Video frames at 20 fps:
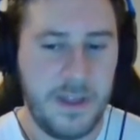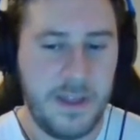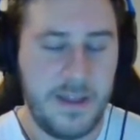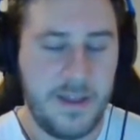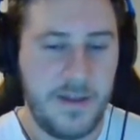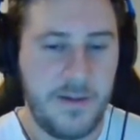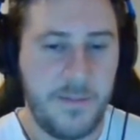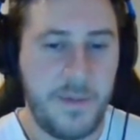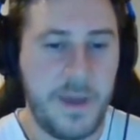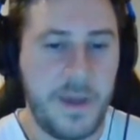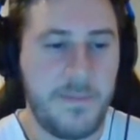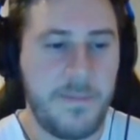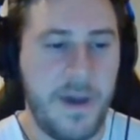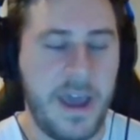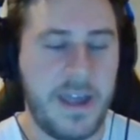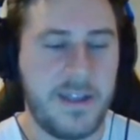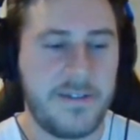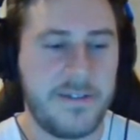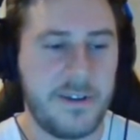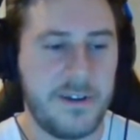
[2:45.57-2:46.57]

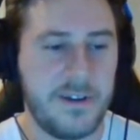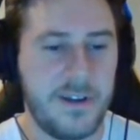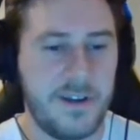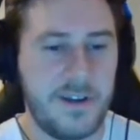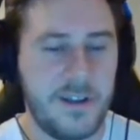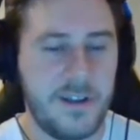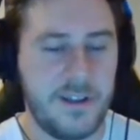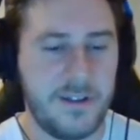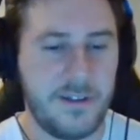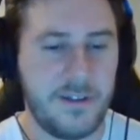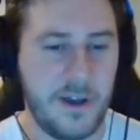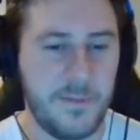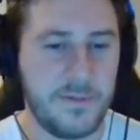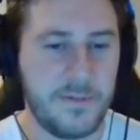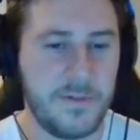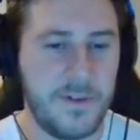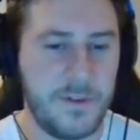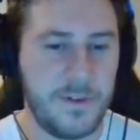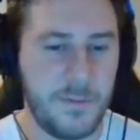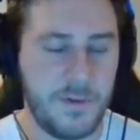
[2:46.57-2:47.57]
be better in
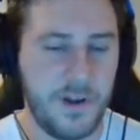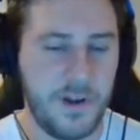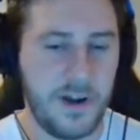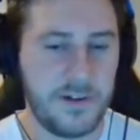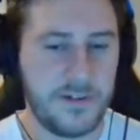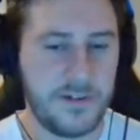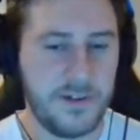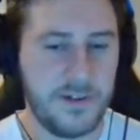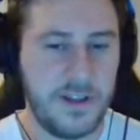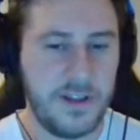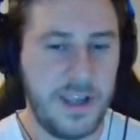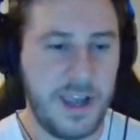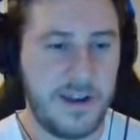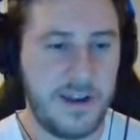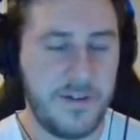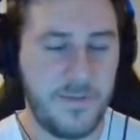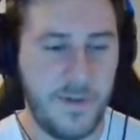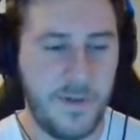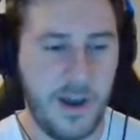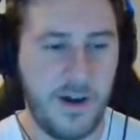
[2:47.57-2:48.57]
terms of his
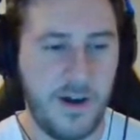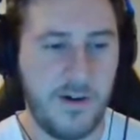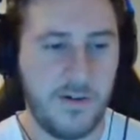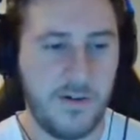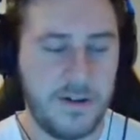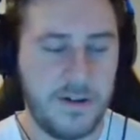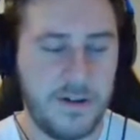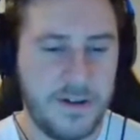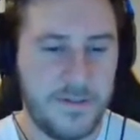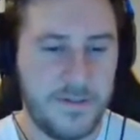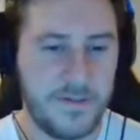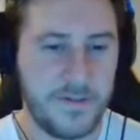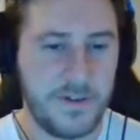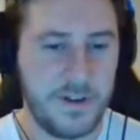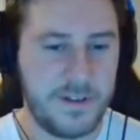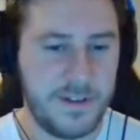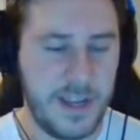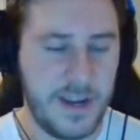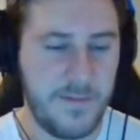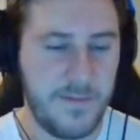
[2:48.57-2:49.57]
production in the NFL
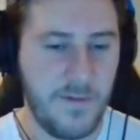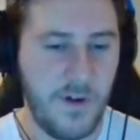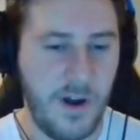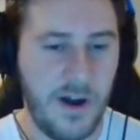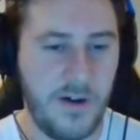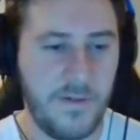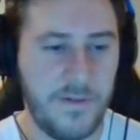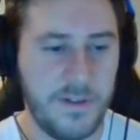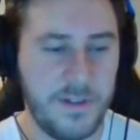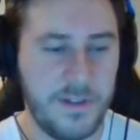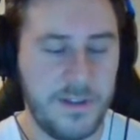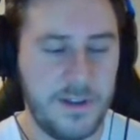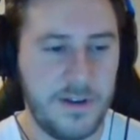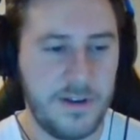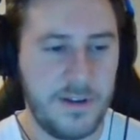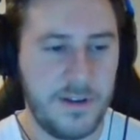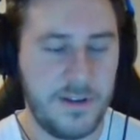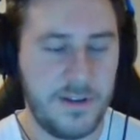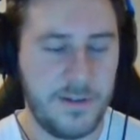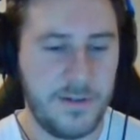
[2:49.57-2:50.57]
for a team
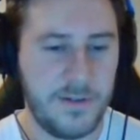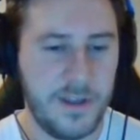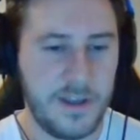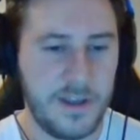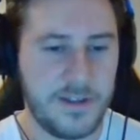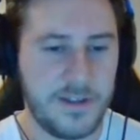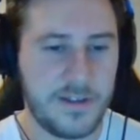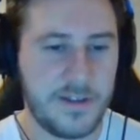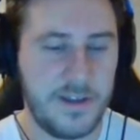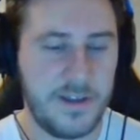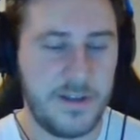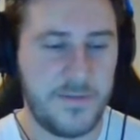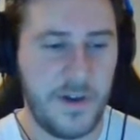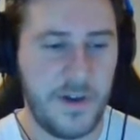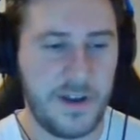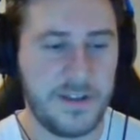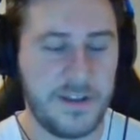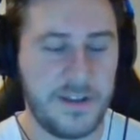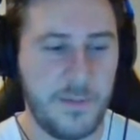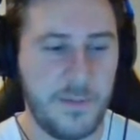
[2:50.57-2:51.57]
rather than
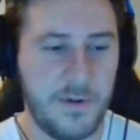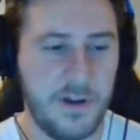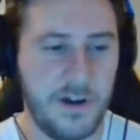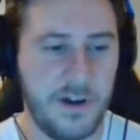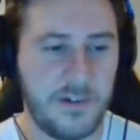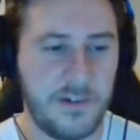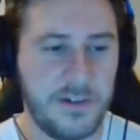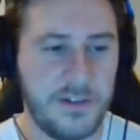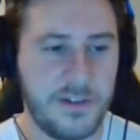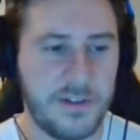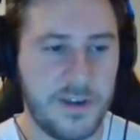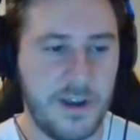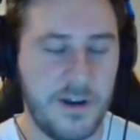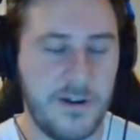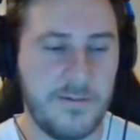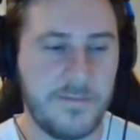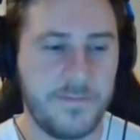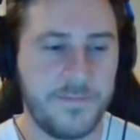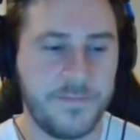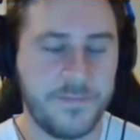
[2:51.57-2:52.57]
his fantasy
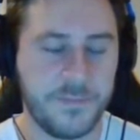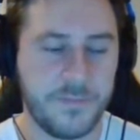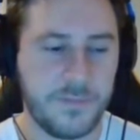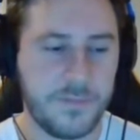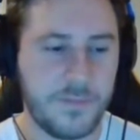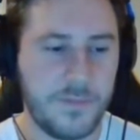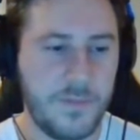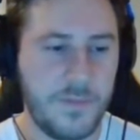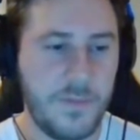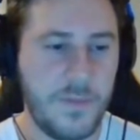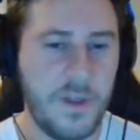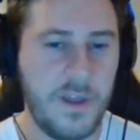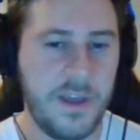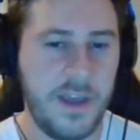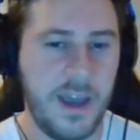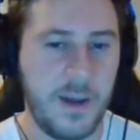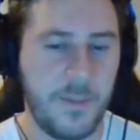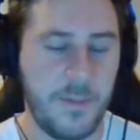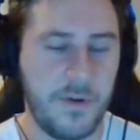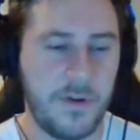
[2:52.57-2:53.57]
production. So
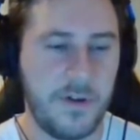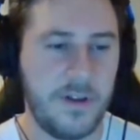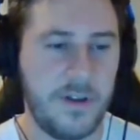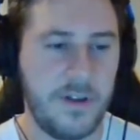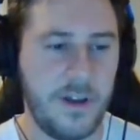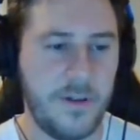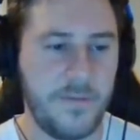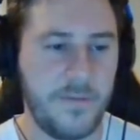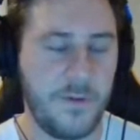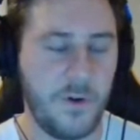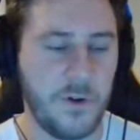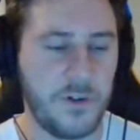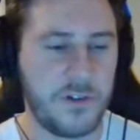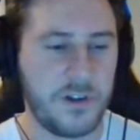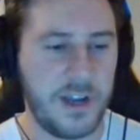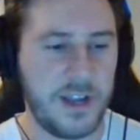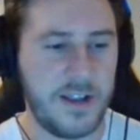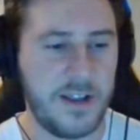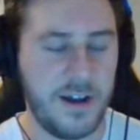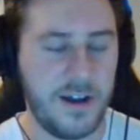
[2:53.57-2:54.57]
yeah,
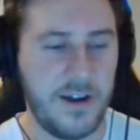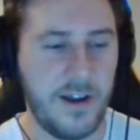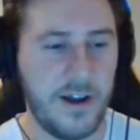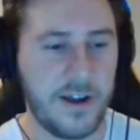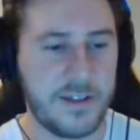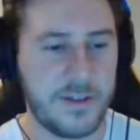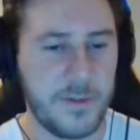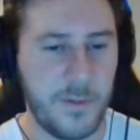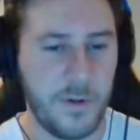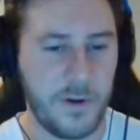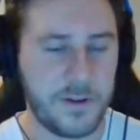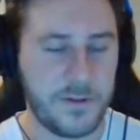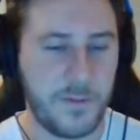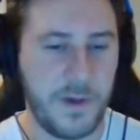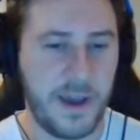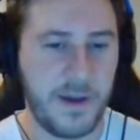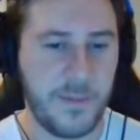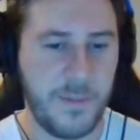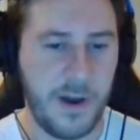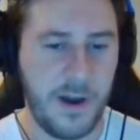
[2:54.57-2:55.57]
unfortunately I like the
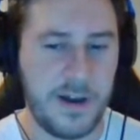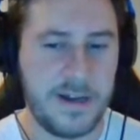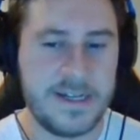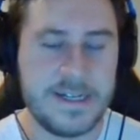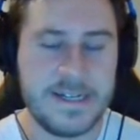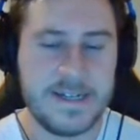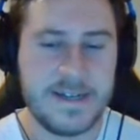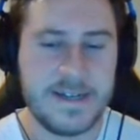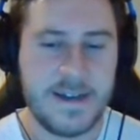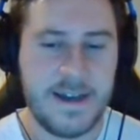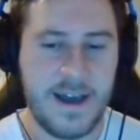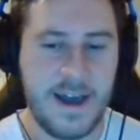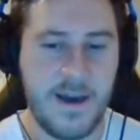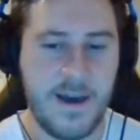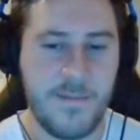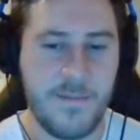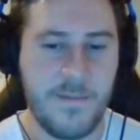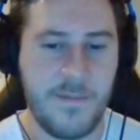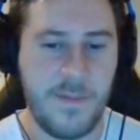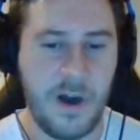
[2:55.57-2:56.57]
prospect, but
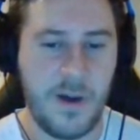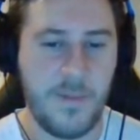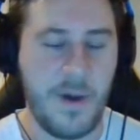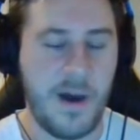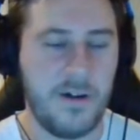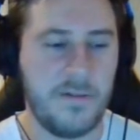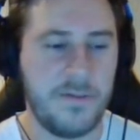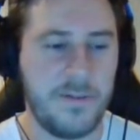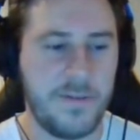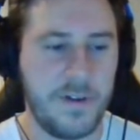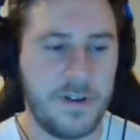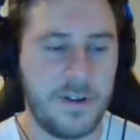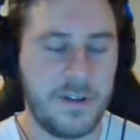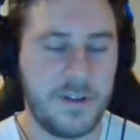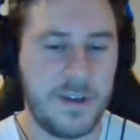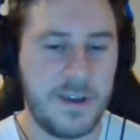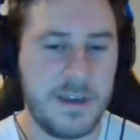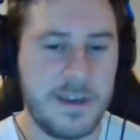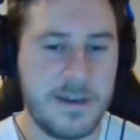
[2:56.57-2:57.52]
I'm out for fantasy.